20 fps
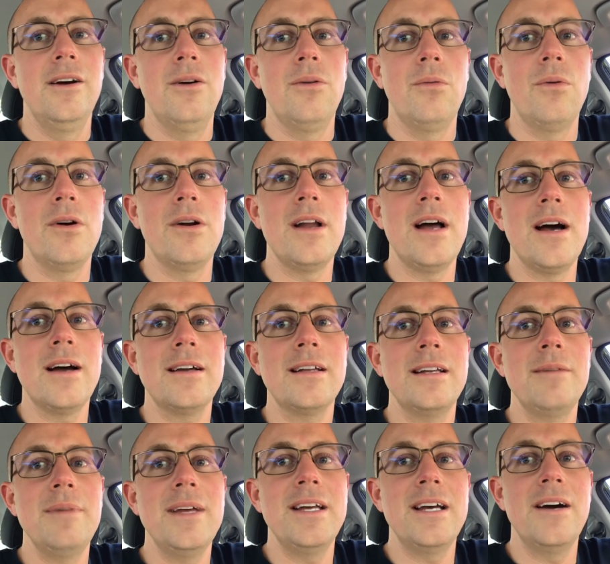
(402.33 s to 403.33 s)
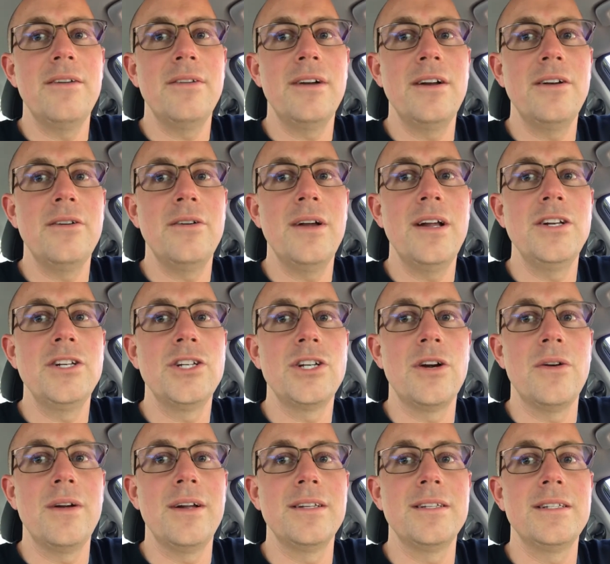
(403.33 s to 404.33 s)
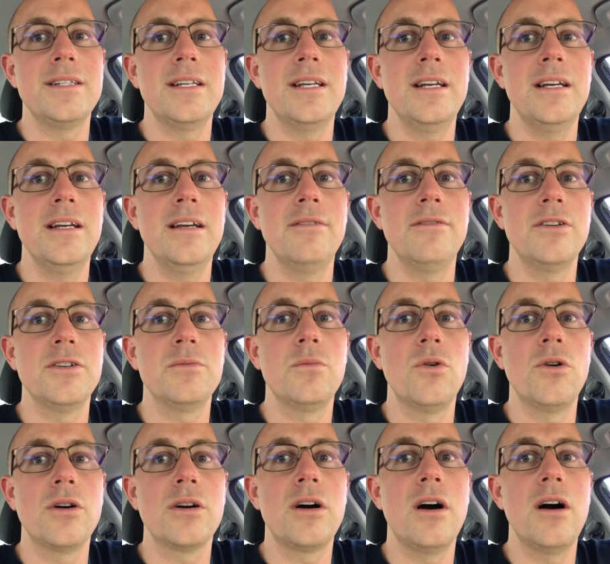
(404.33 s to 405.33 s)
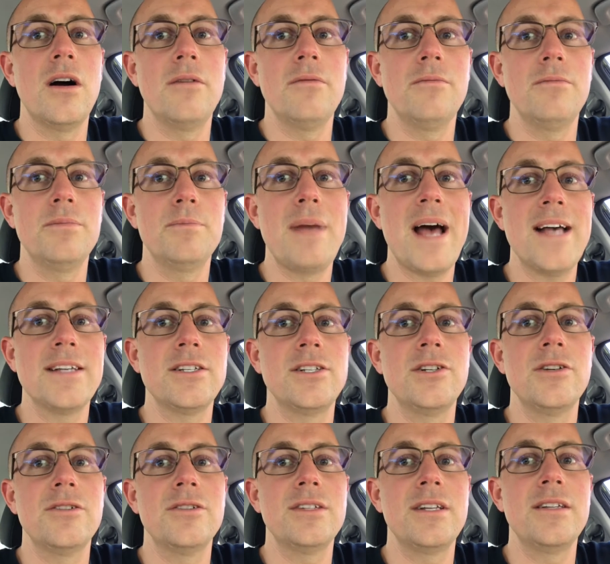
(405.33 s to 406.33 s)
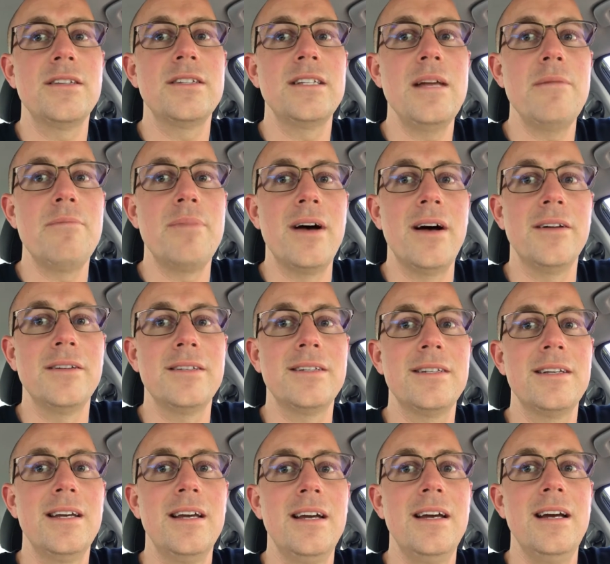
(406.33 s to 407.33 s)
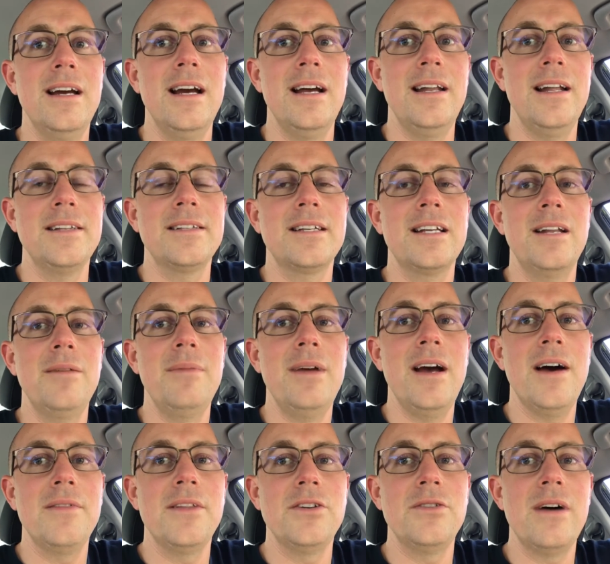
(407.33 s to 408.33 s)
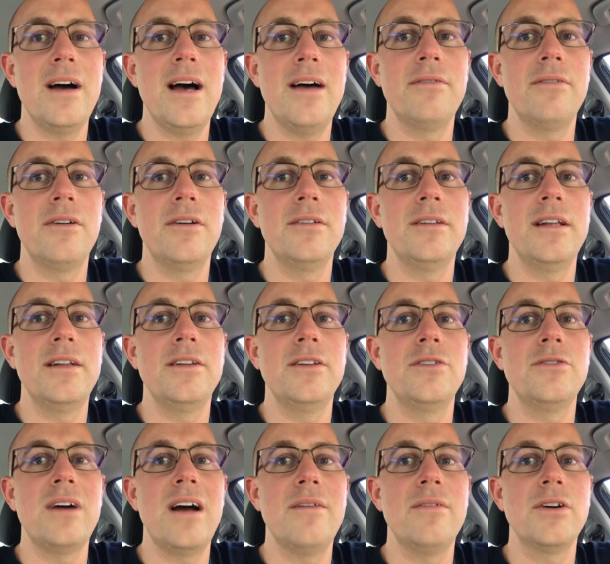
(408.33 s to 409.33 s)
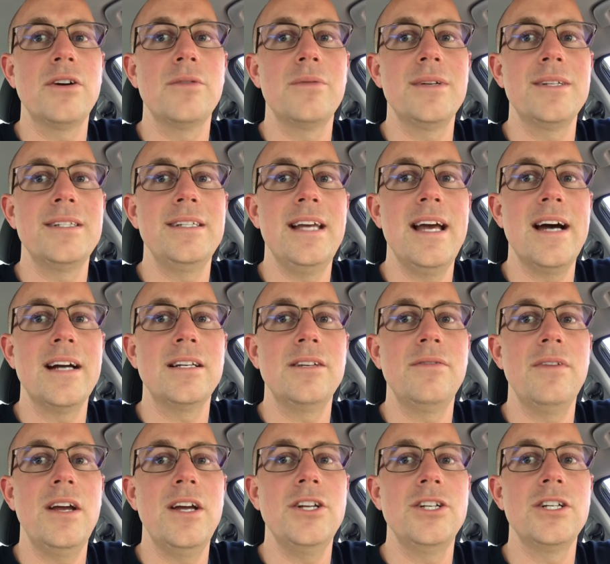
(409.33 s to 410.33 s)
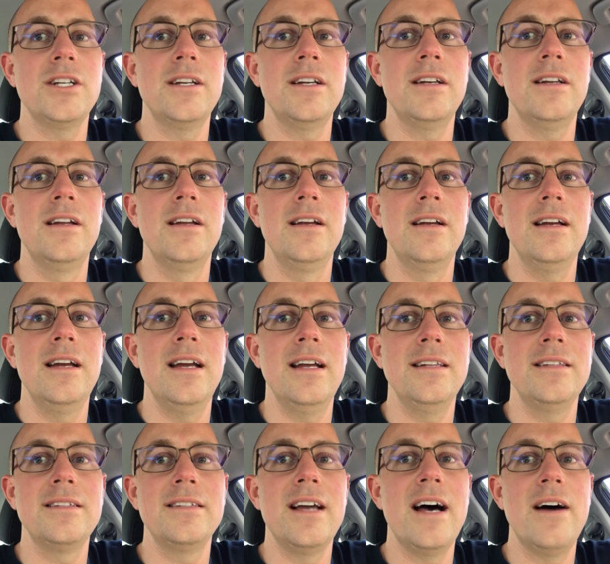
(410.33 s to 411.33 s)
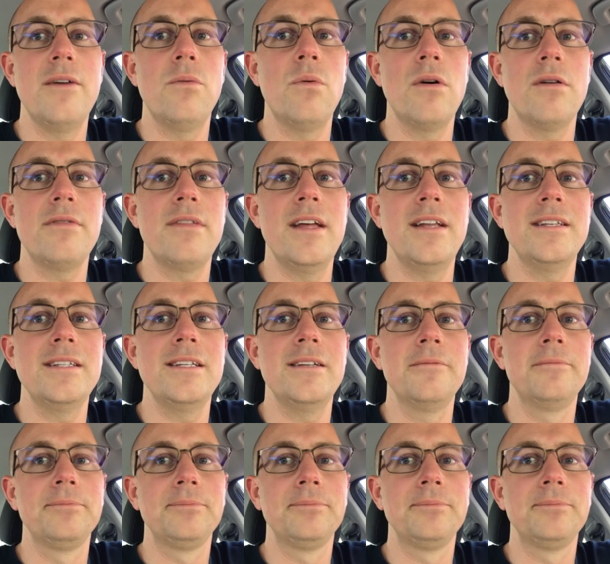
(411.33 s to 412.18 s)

we're not going to be covered under insurance if there's more passengers than seatbelts. And that's going to be on the driver, and then the driver could risk deactivation. It's not worth it.